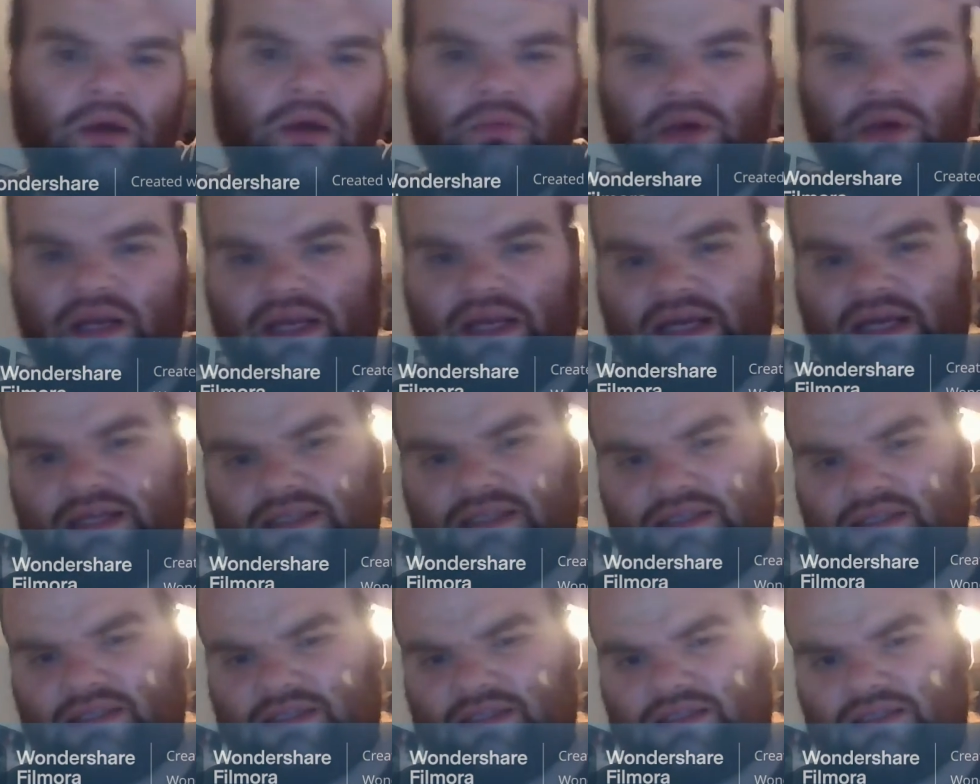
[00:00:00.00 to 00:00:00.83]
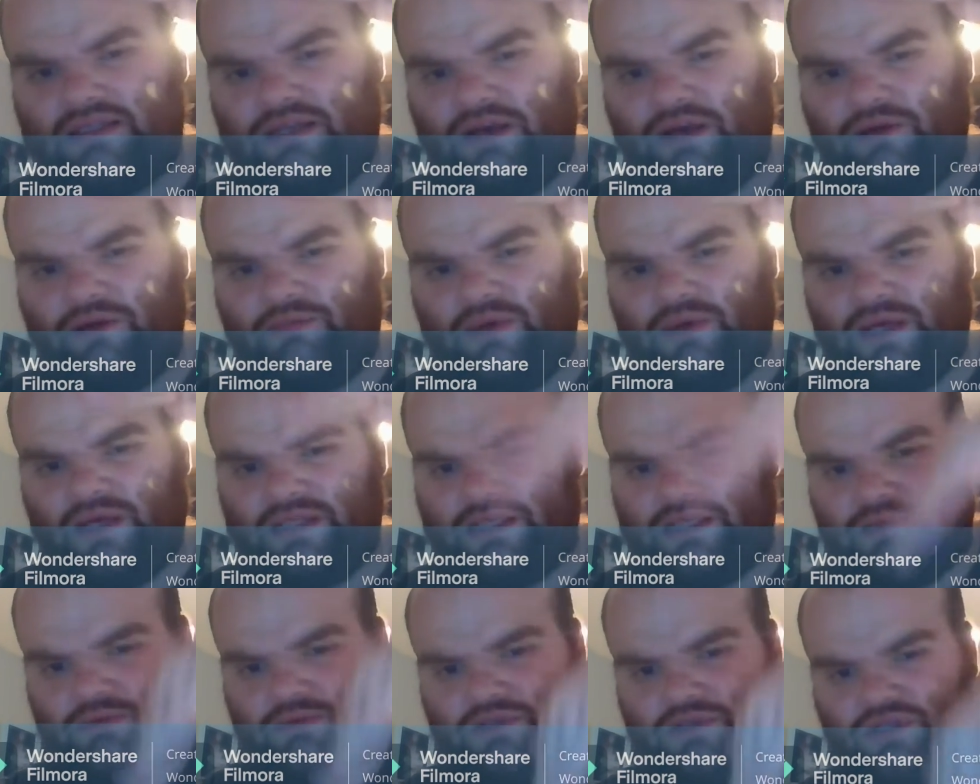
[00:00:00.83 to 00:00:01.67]
and when it gets to the slow
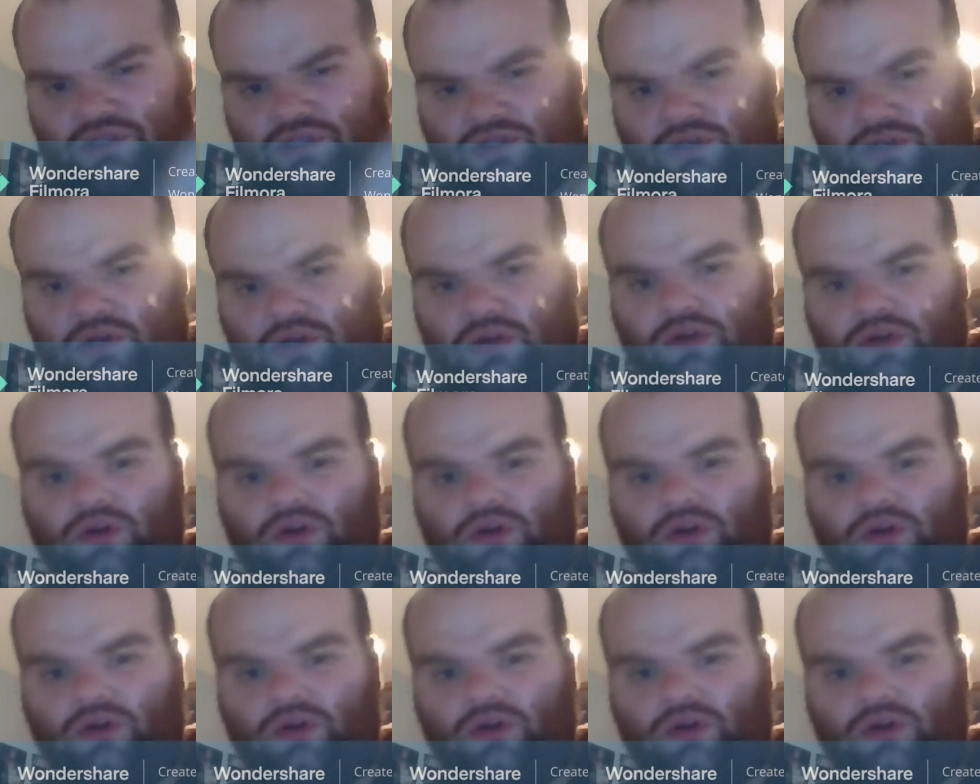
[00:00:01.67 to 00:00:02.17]
bits, it was just